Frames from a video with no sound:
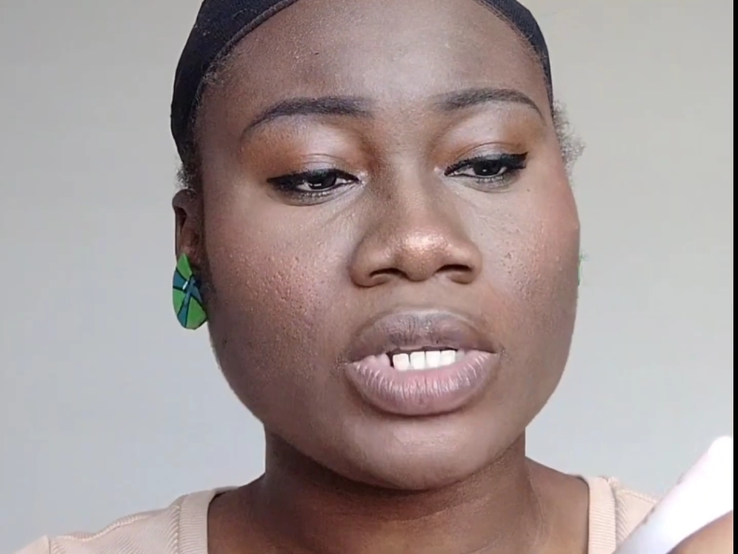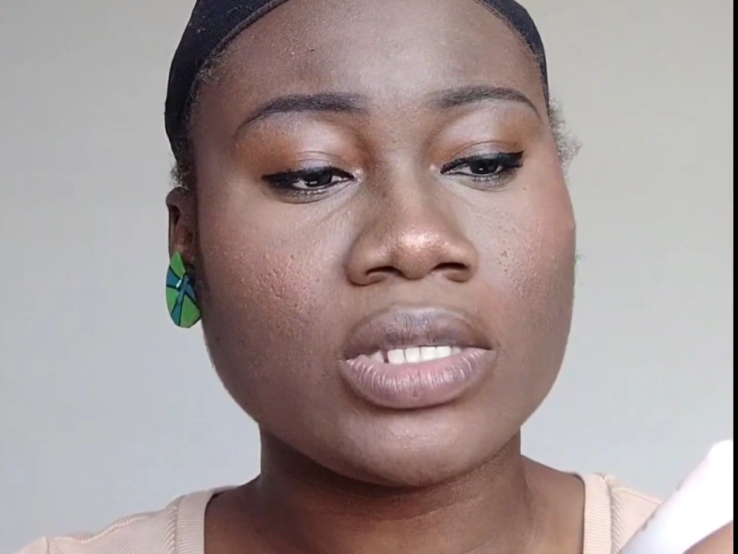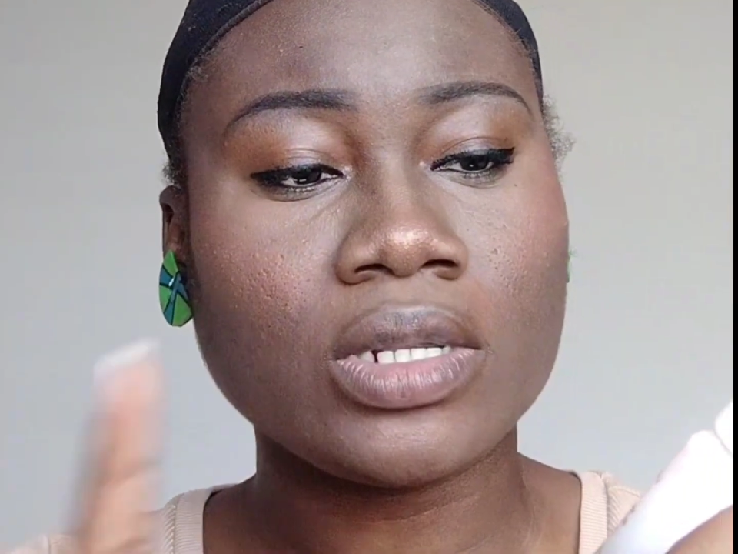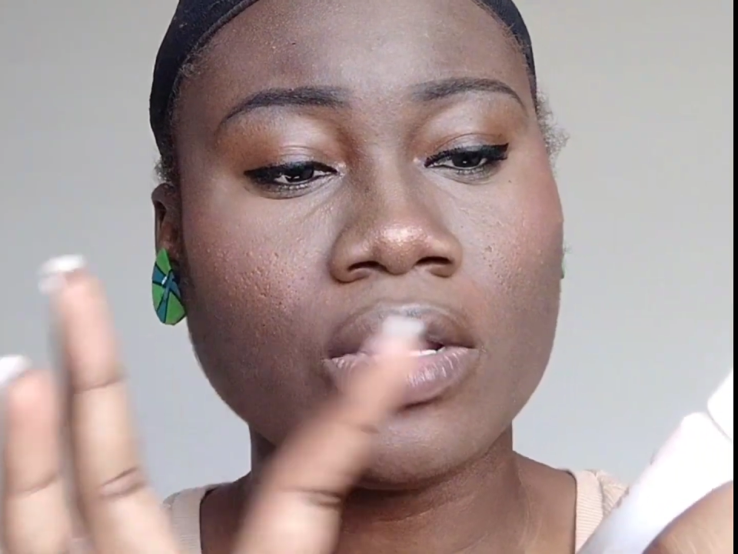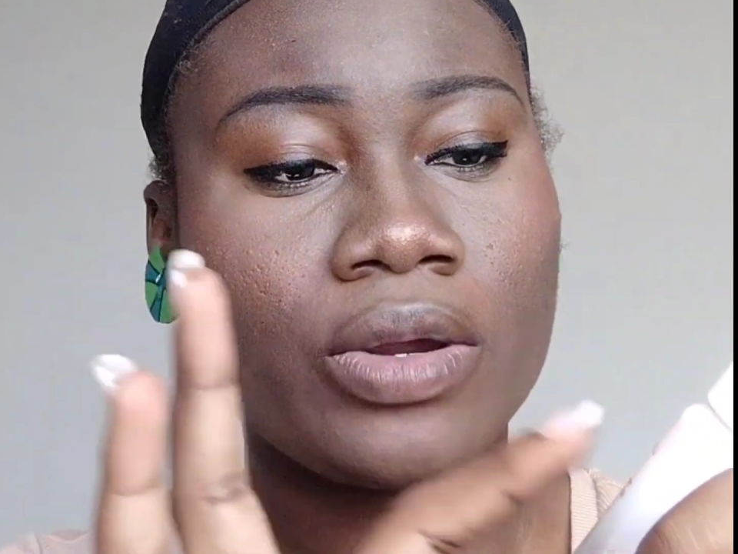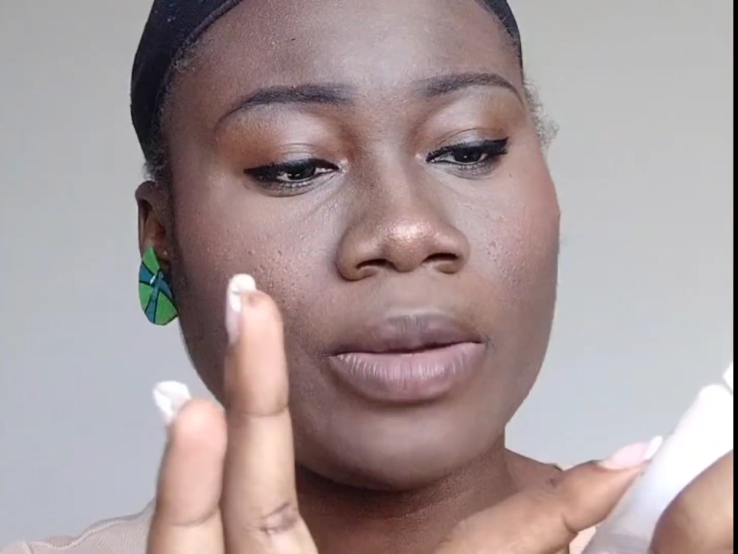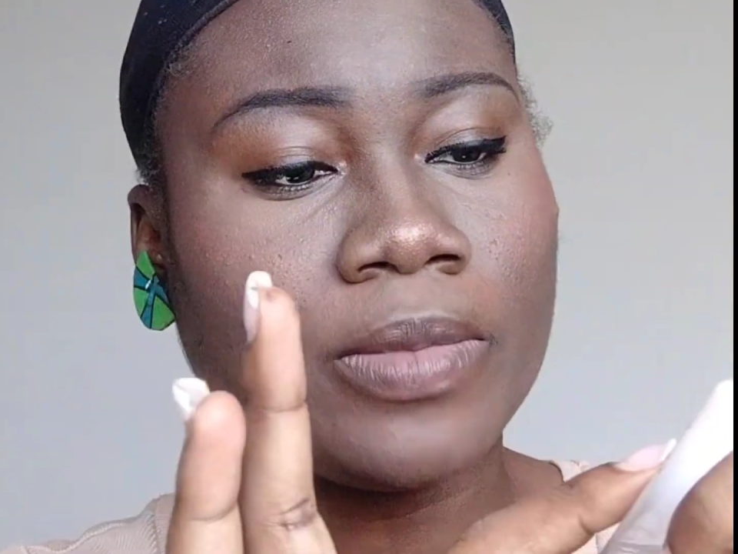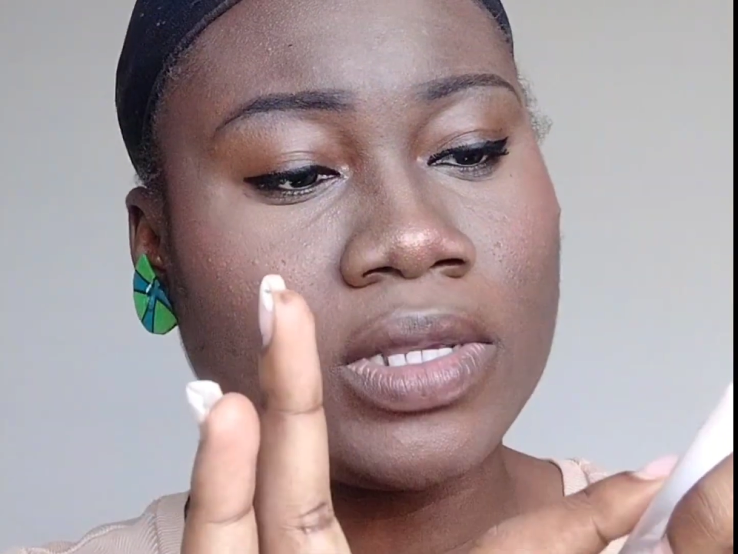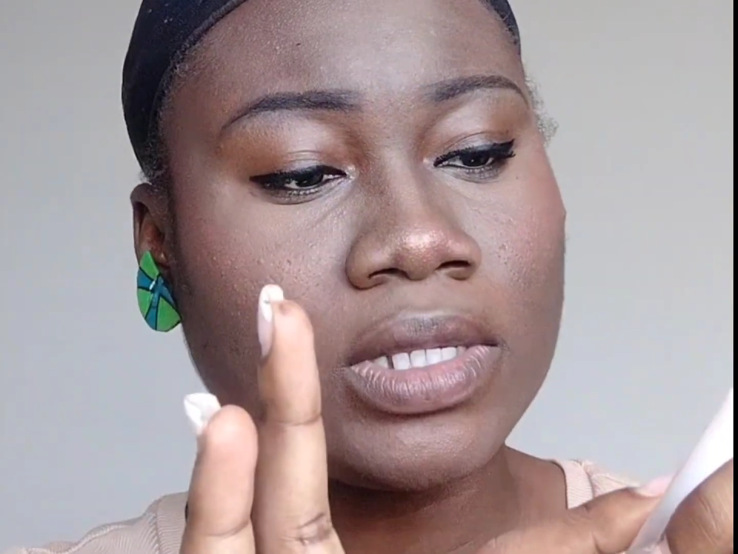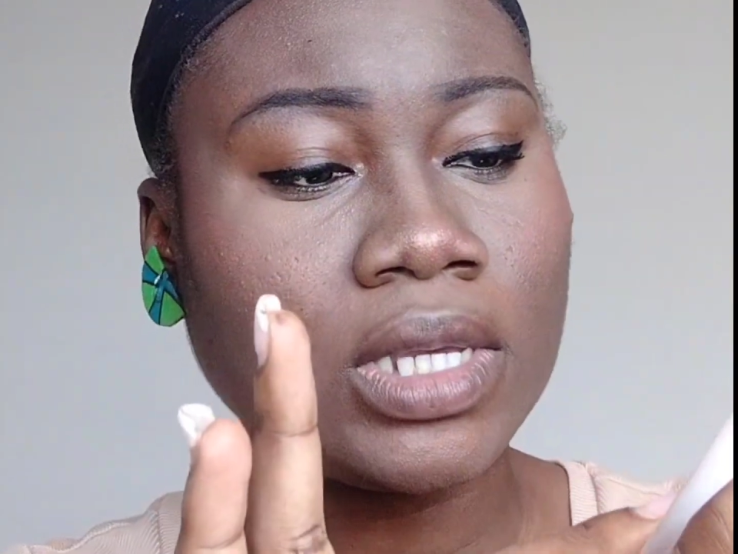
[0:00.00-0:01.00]
It's the Laura
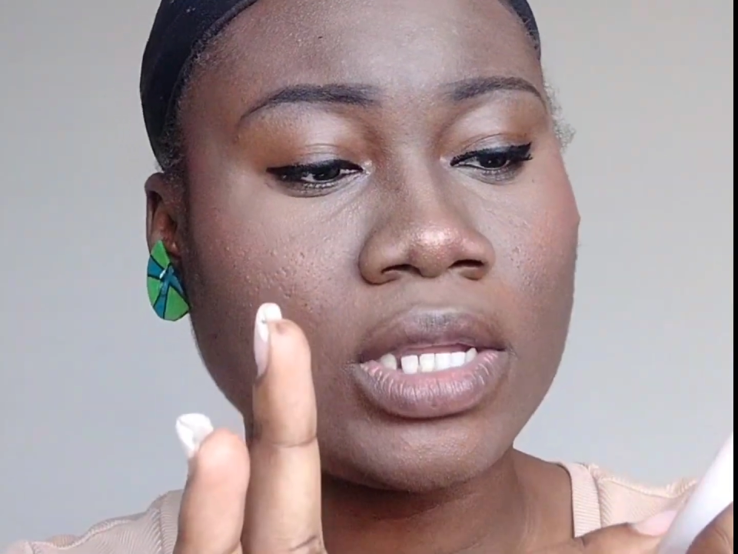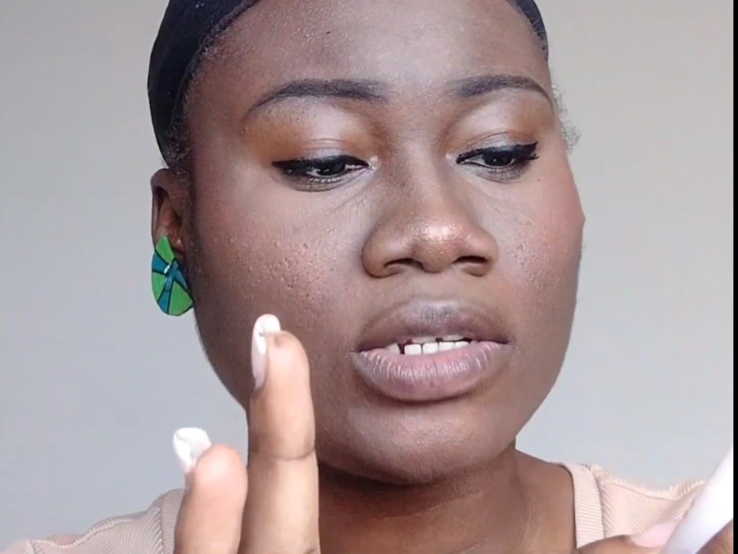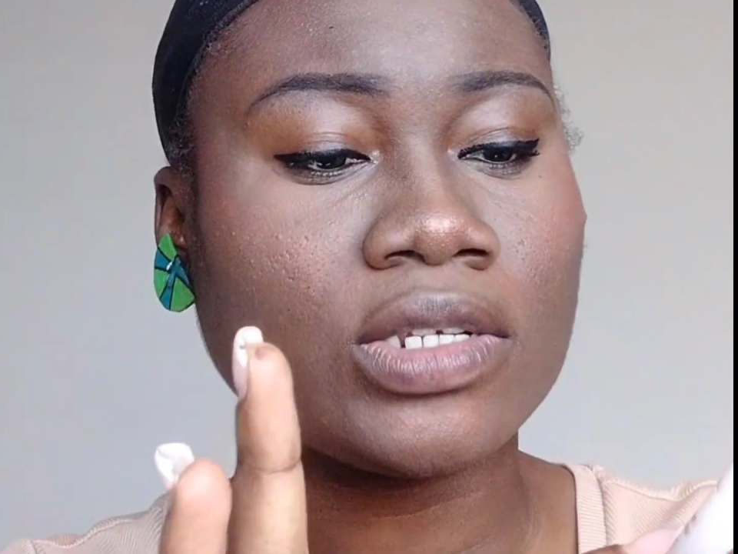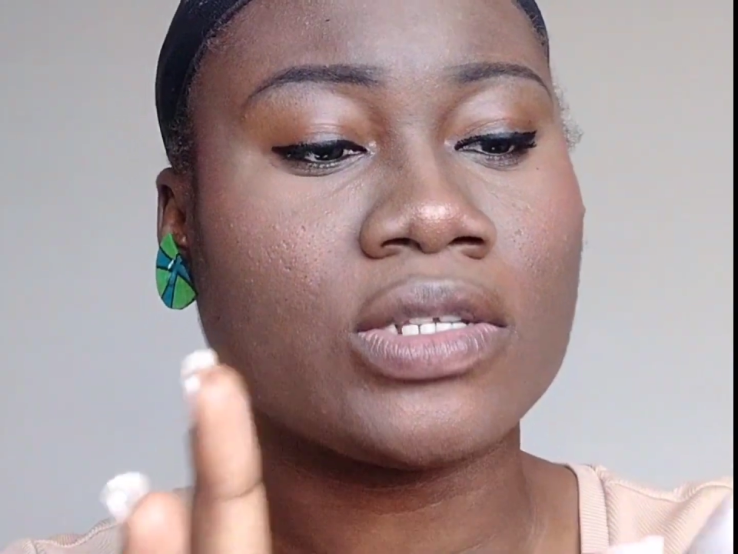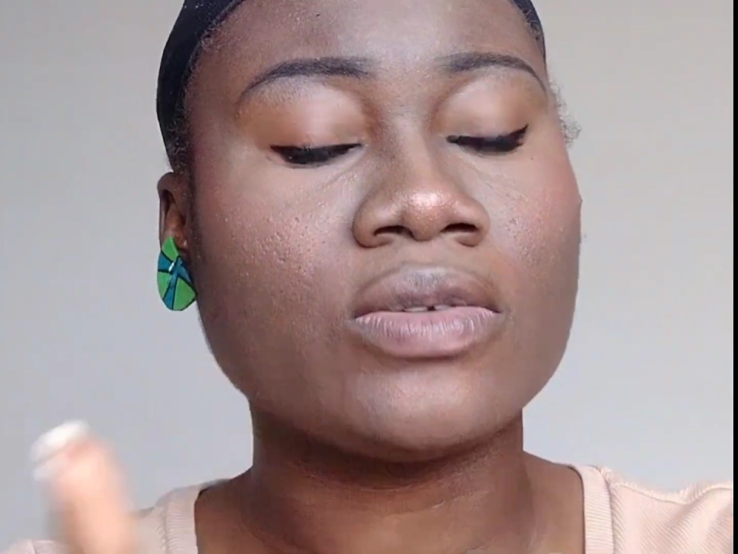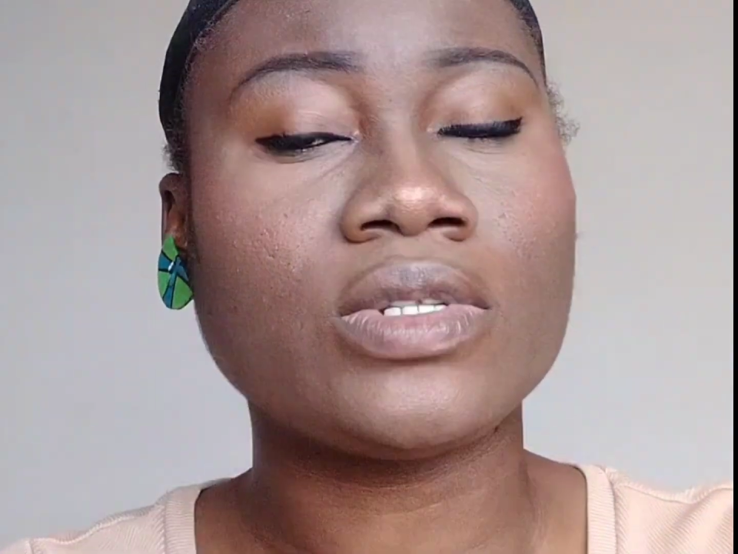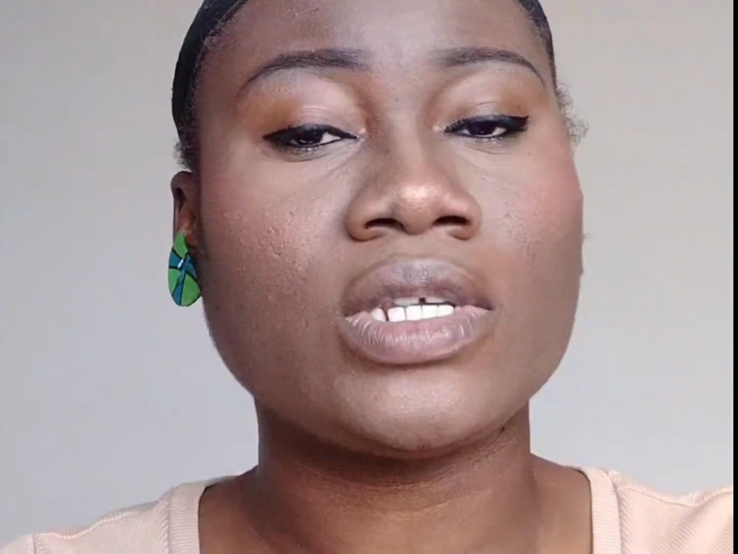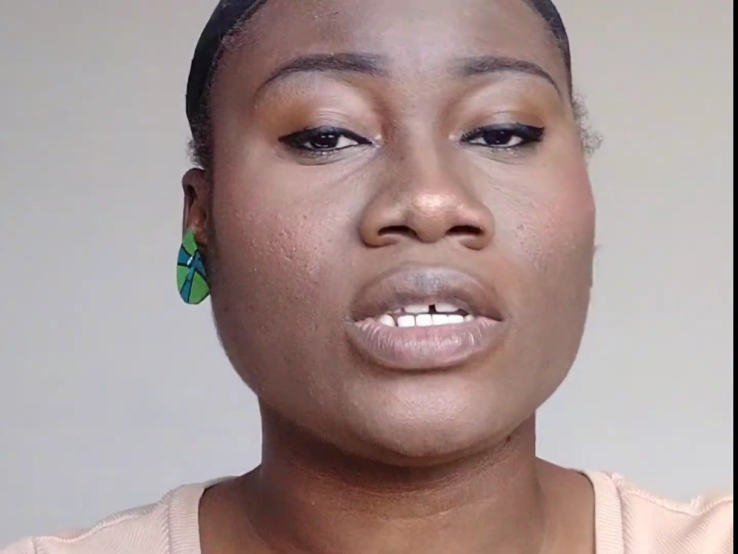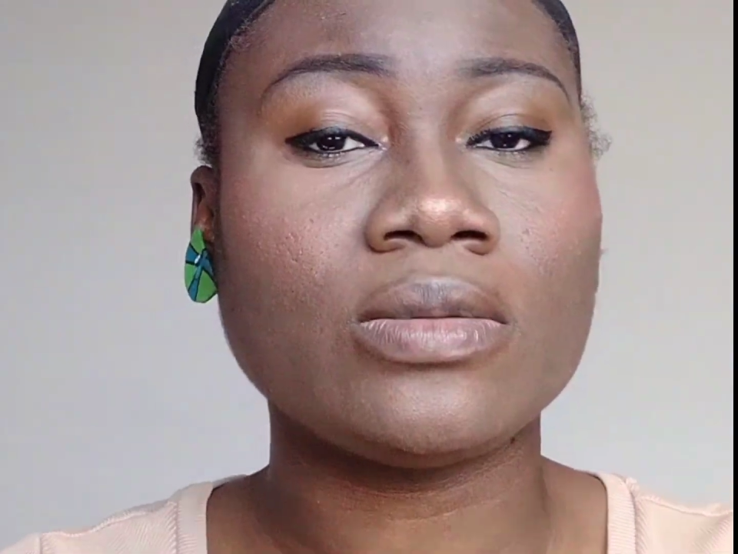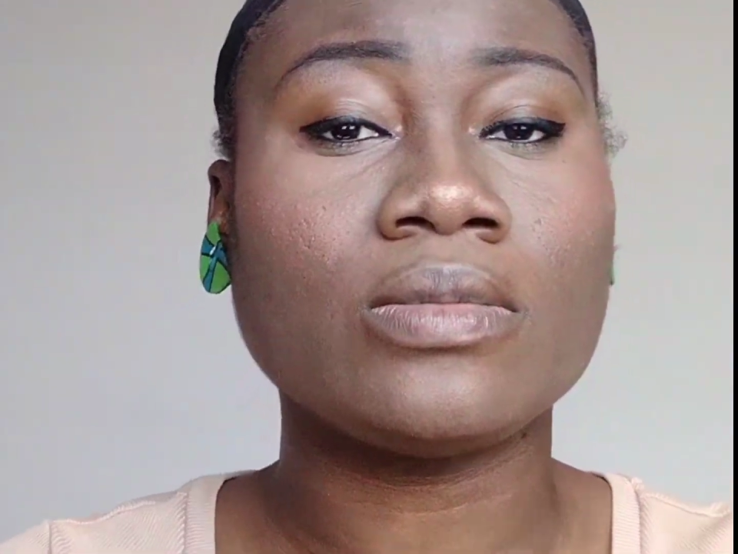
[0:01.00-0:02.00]
Mercier
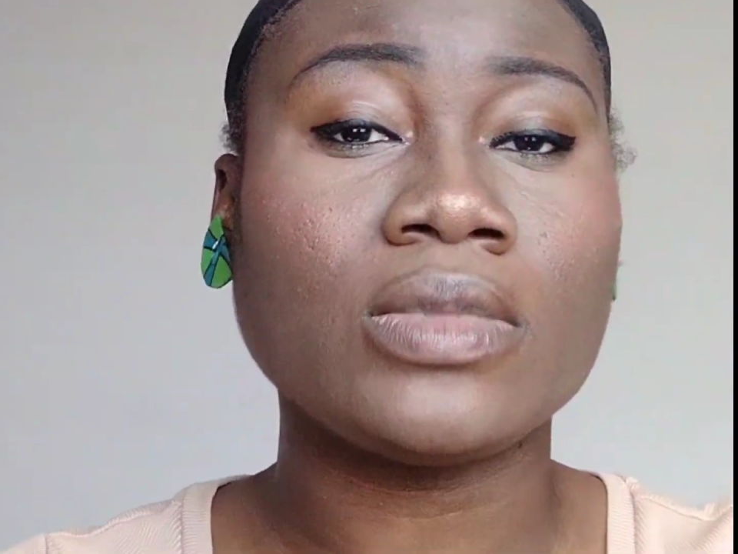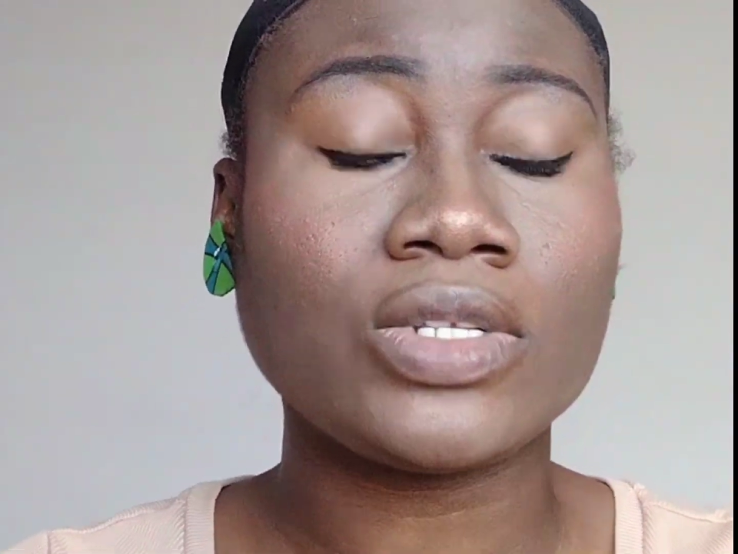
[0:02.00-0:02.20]
translucent